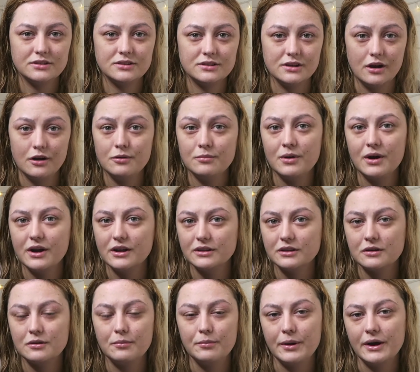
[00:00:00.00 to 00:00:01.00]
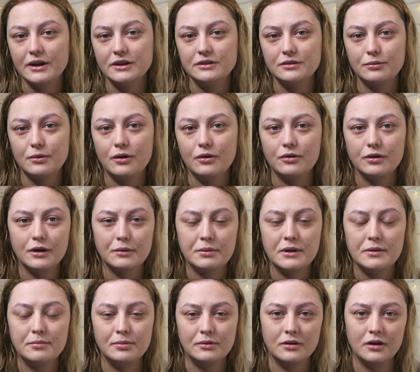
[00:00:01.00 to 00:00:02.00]
so mild compared to what other
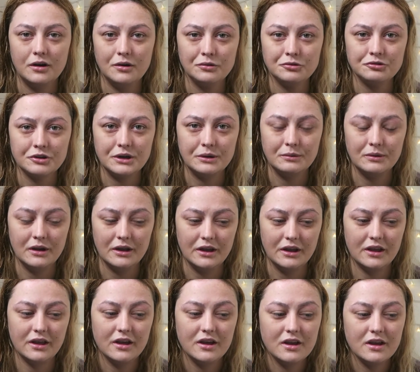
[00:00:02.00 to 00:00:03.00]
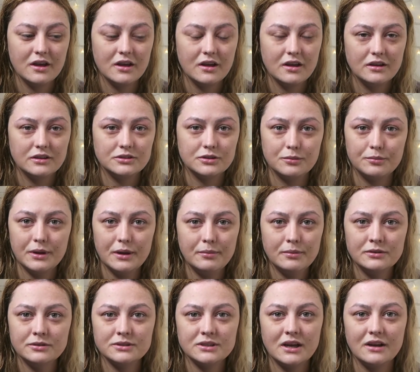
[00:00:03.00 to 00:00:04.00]
people go through. Like, some
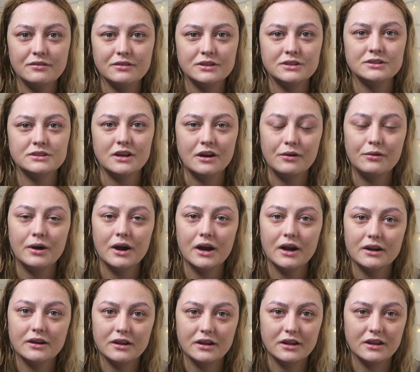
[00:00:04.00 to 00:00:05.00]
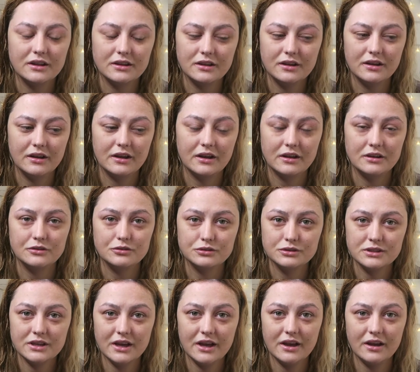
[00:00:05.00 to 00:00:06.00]
people just have it so hard, like it can
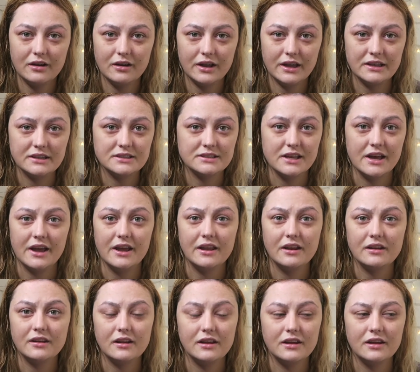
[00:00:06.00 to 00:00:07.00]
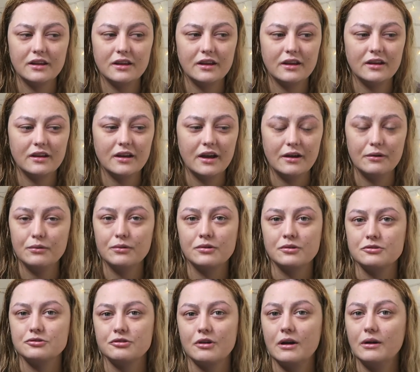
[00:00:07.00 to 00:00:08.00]
just get insane, like out of
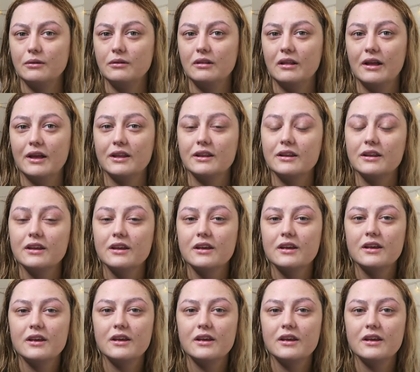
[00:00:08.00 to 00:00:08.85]
control, and